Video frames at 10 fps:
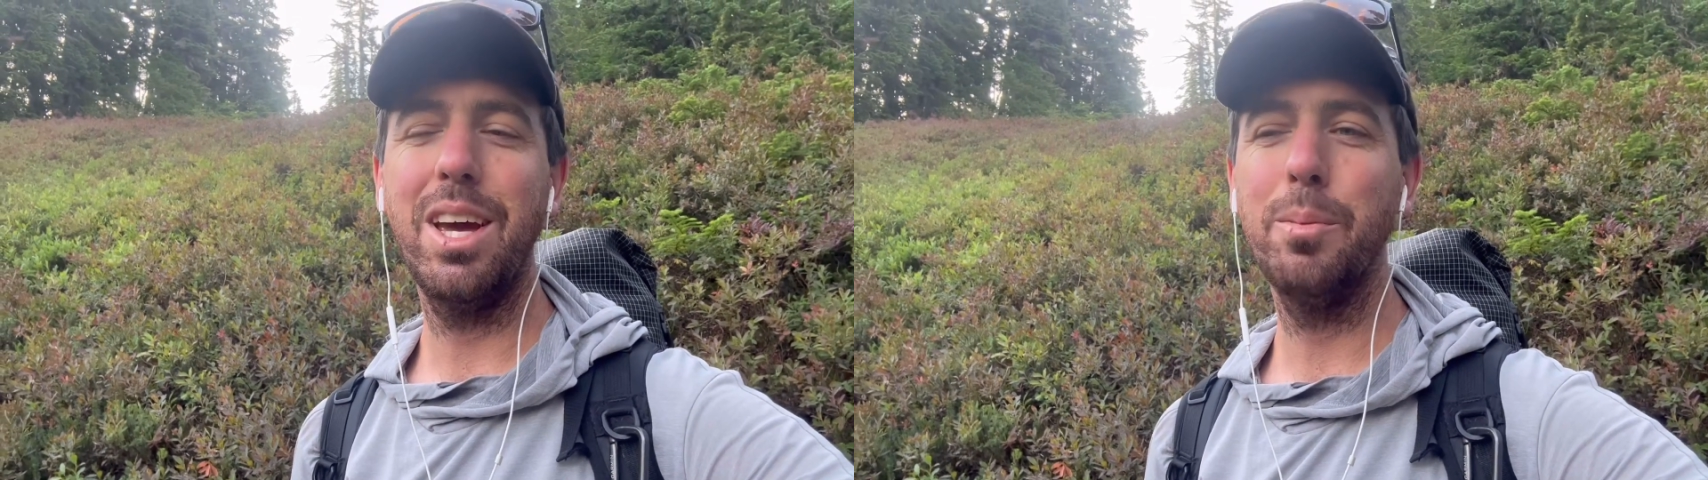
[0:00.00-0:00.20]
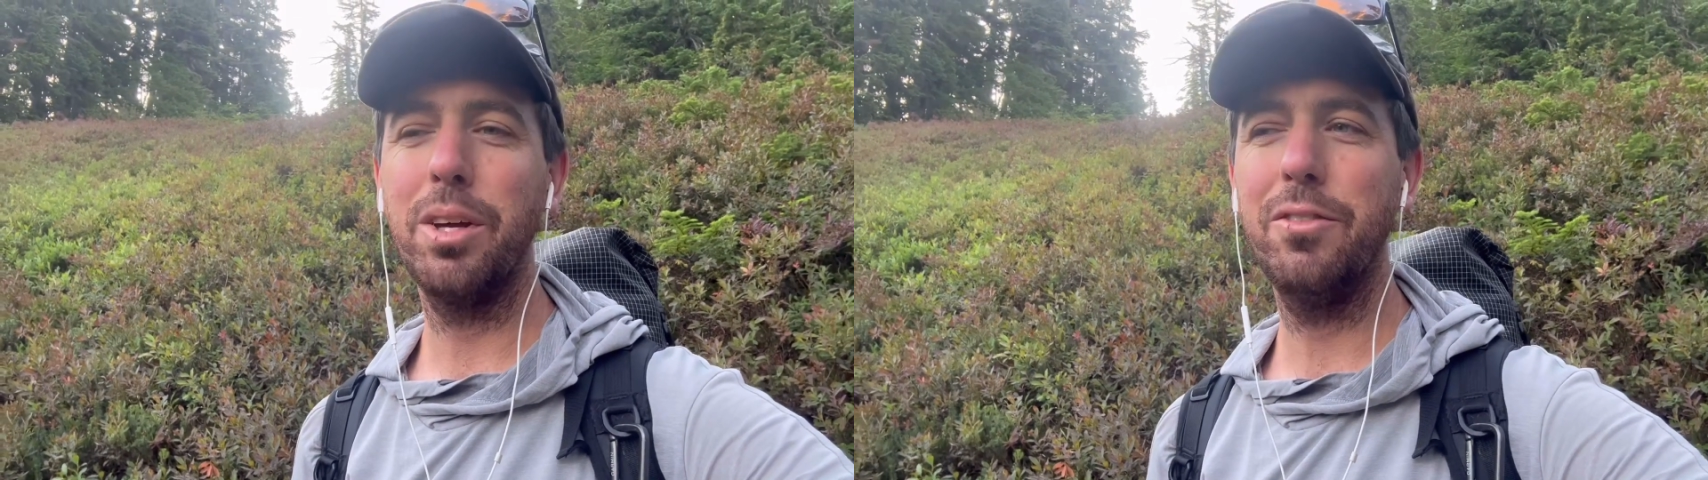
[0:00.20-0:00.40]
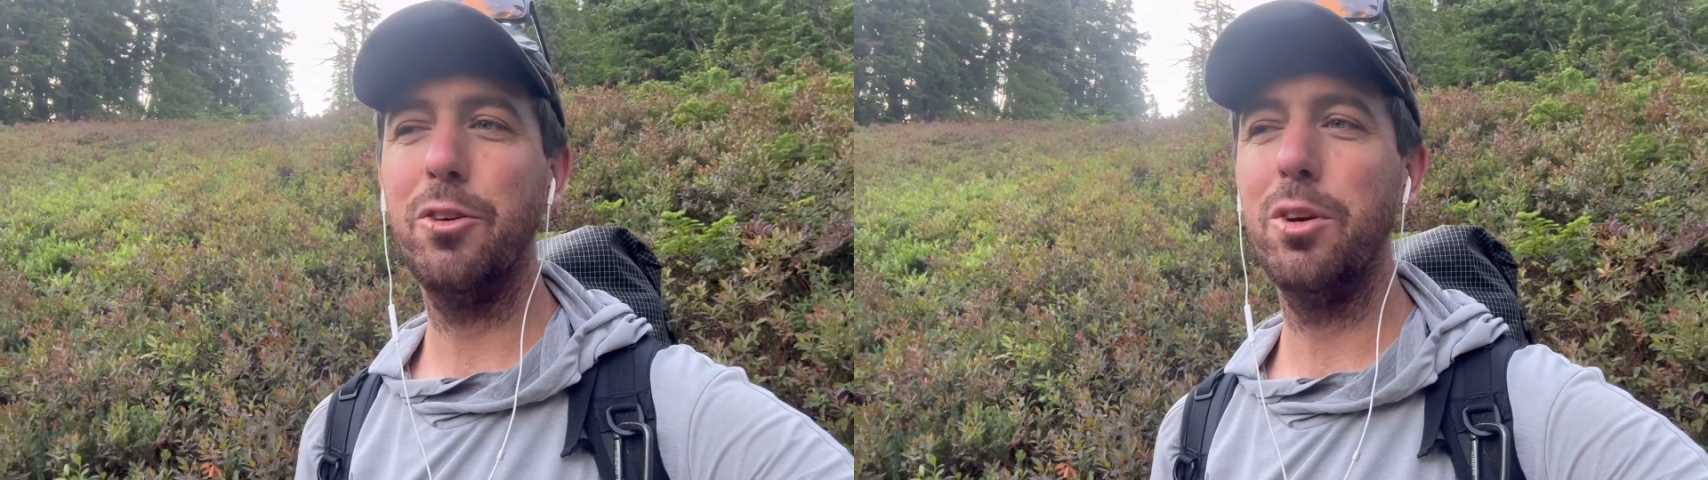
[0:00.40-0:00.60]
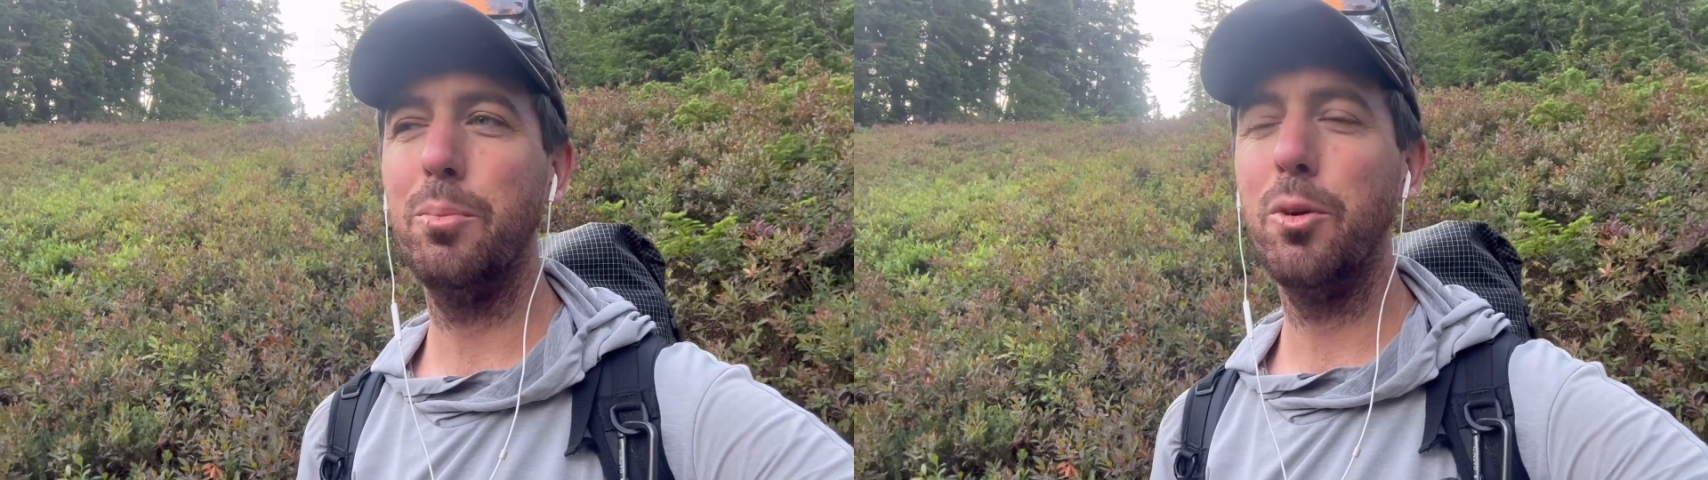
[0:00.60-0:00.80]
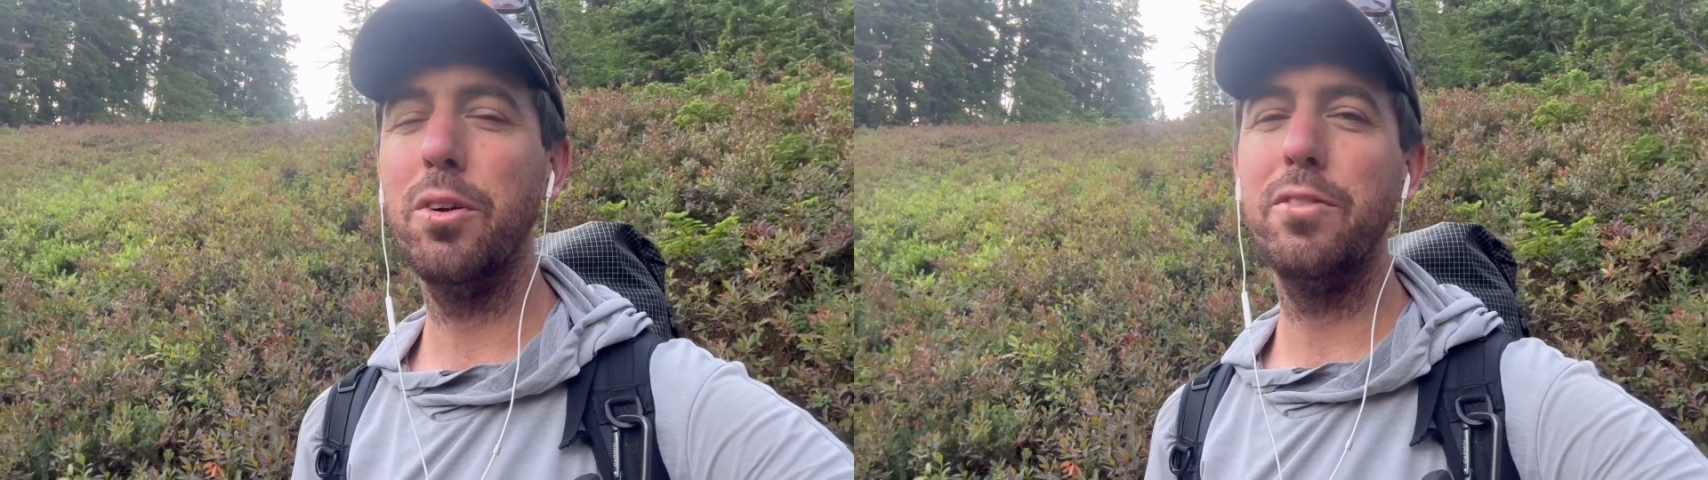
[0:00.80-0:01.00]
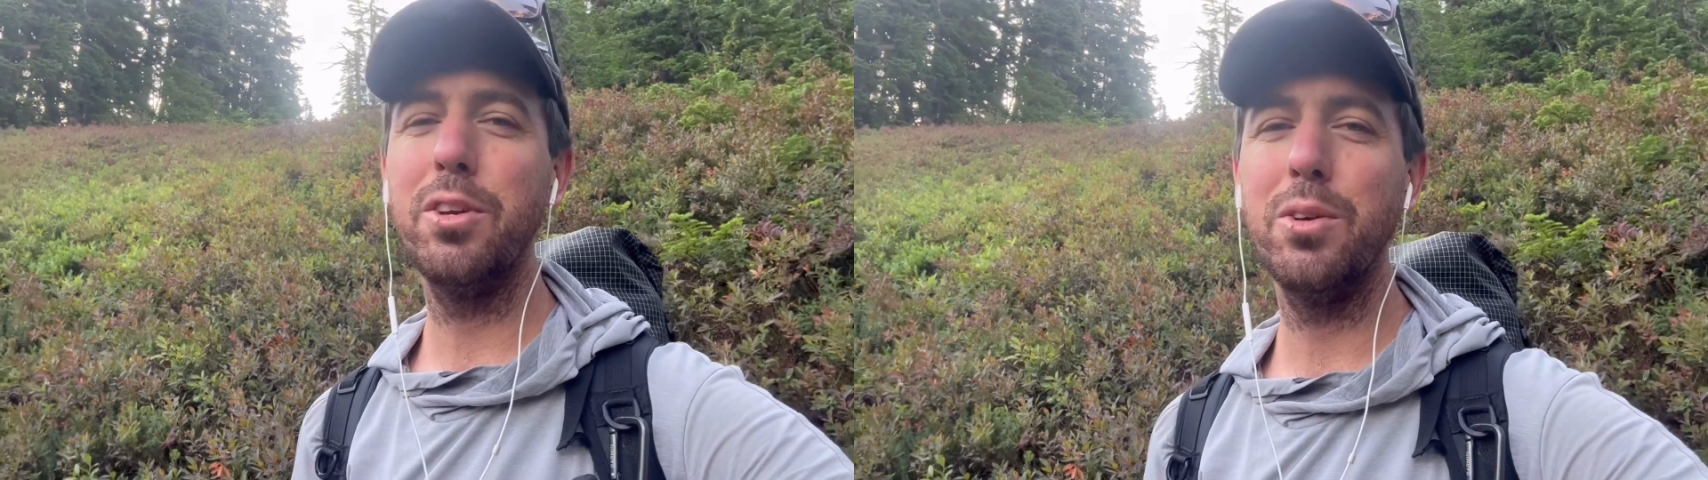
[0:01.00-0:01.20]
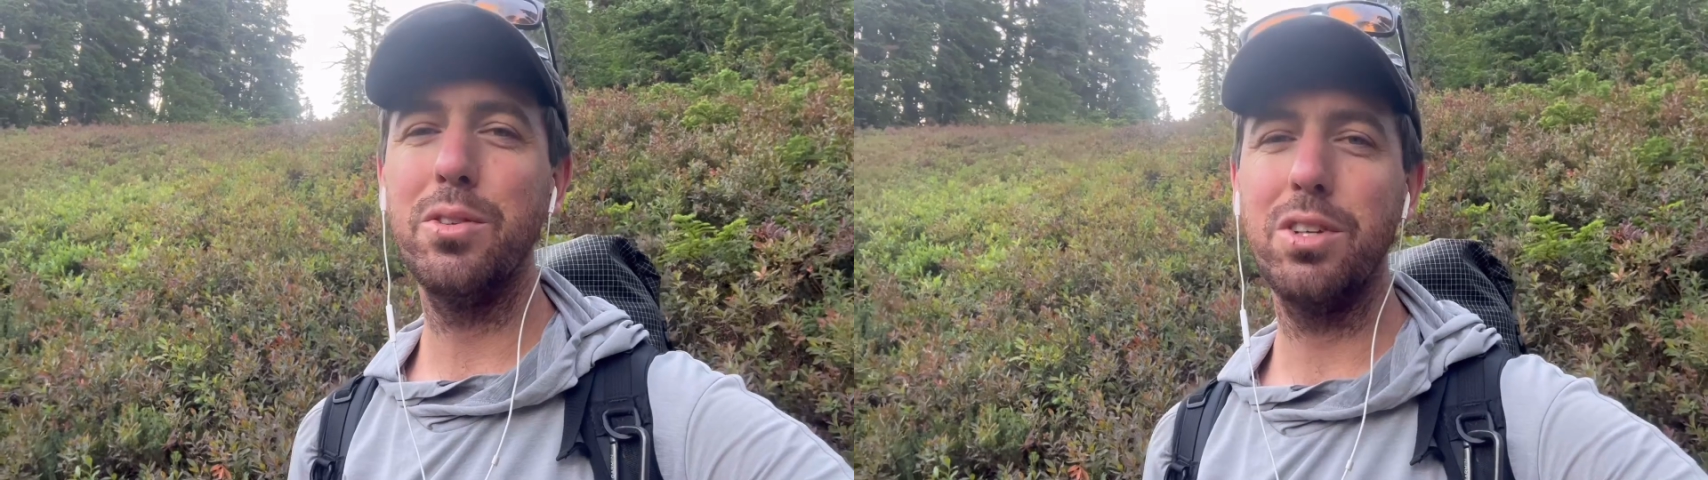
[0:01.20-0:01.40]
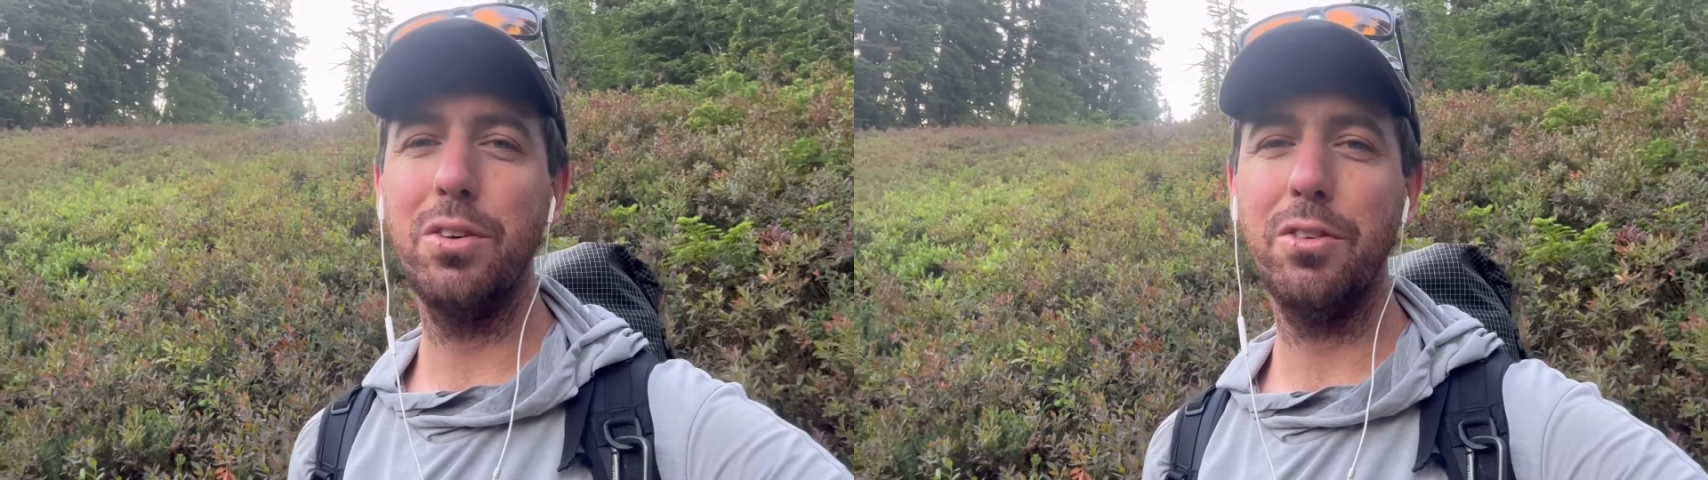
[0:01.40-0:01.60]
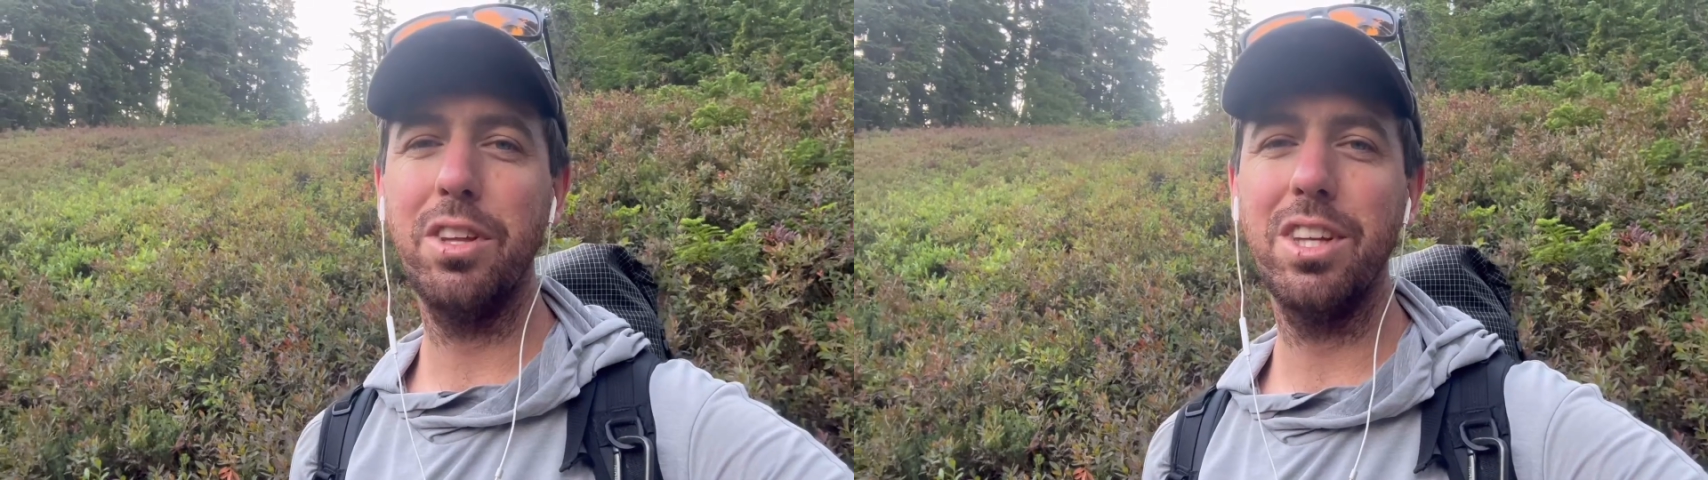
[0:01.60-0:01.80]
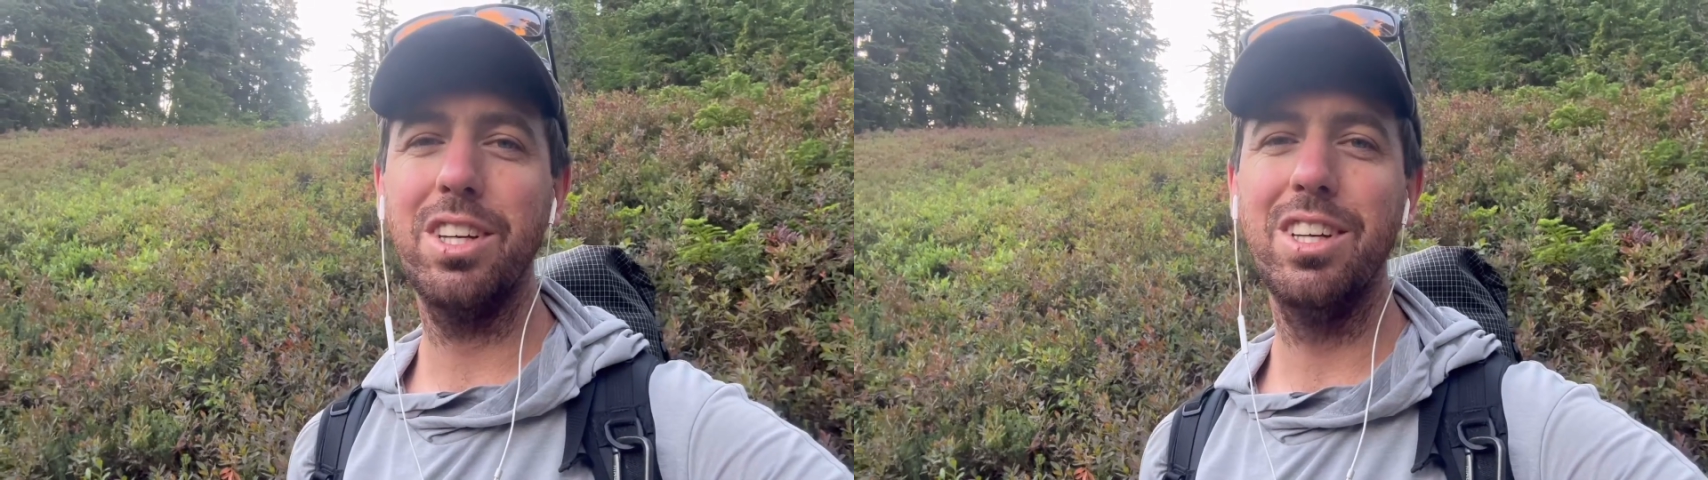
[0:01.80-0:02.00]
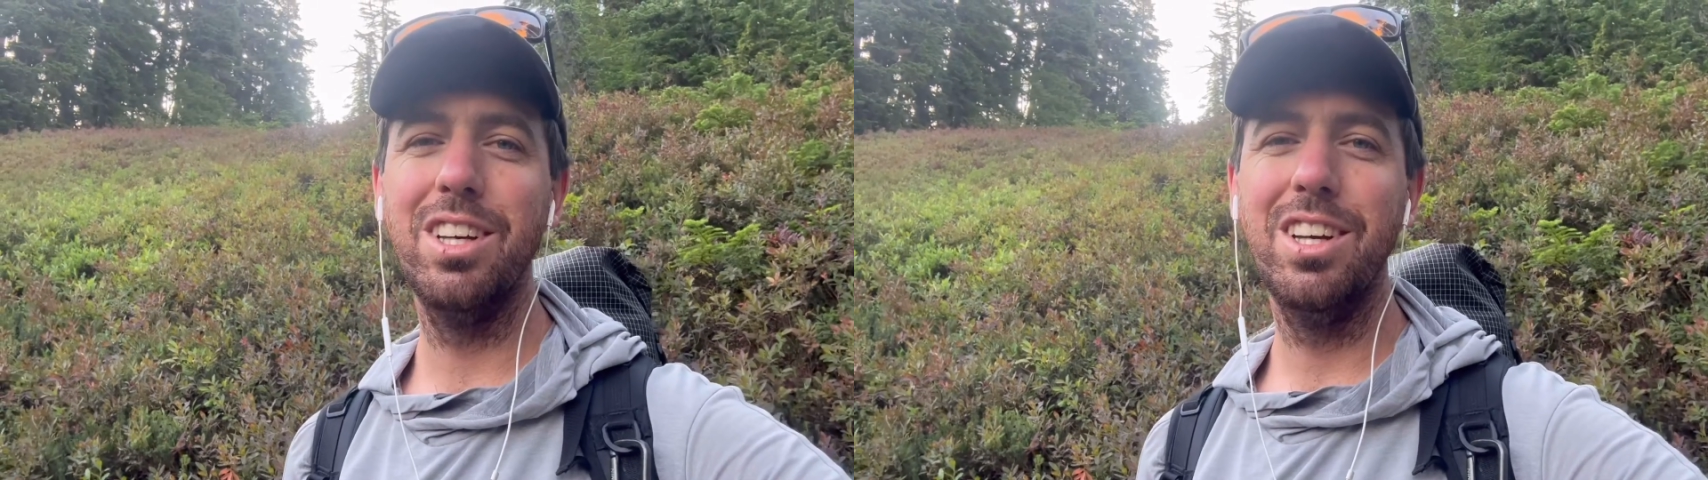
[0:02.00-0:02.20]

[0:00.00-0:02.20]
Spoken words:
I'm looking forward to more views, and hopefully the